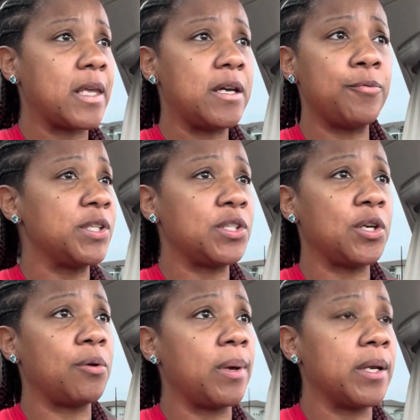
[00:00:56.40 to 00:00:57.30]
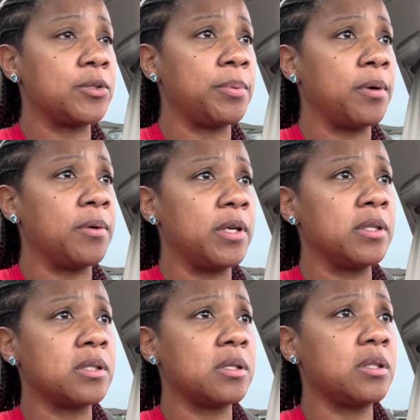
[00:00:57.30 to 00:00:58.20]
It wasn't a great
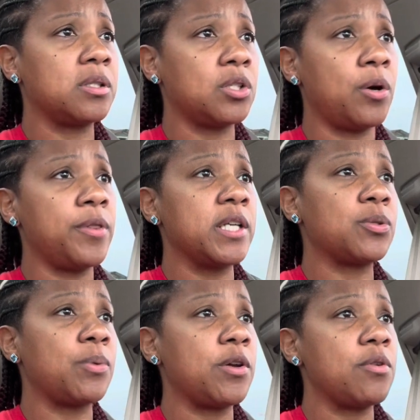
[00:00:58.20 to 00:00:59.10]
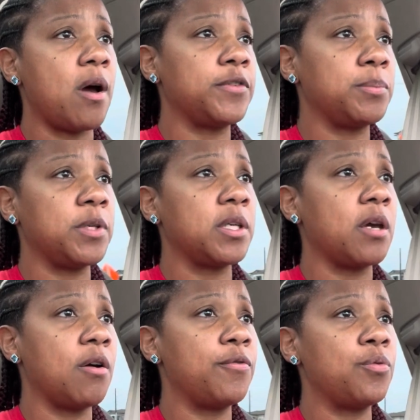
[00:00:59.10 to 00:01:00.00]
experience, so that's why you have to be
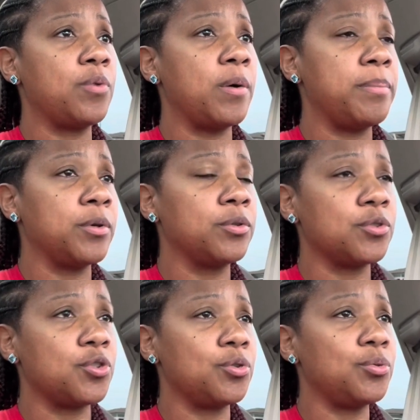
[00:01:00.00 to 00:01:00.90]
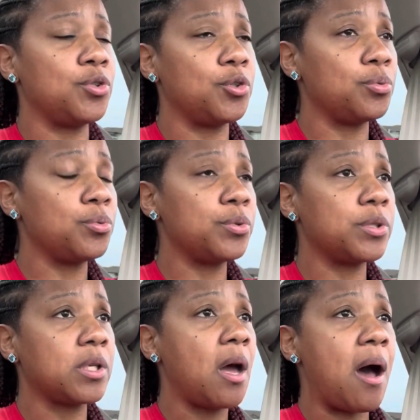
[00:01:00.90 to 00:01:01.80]
careful what builders you
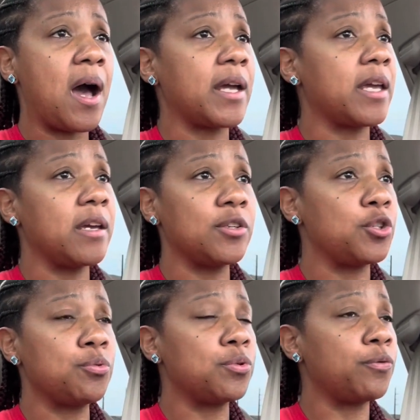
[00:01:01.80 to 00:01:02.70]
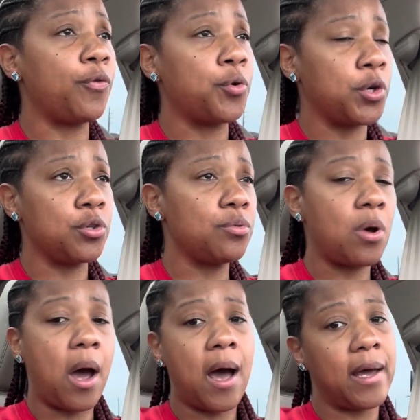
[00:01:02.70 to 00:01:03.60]
choose. I can't choose for
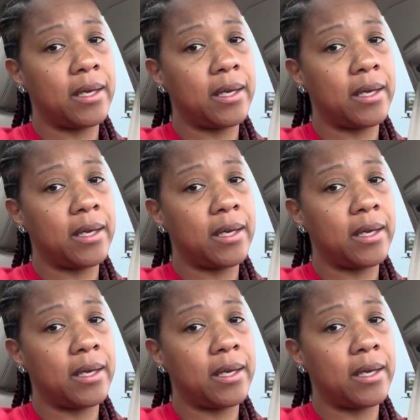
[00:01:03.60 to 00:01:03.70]
you. I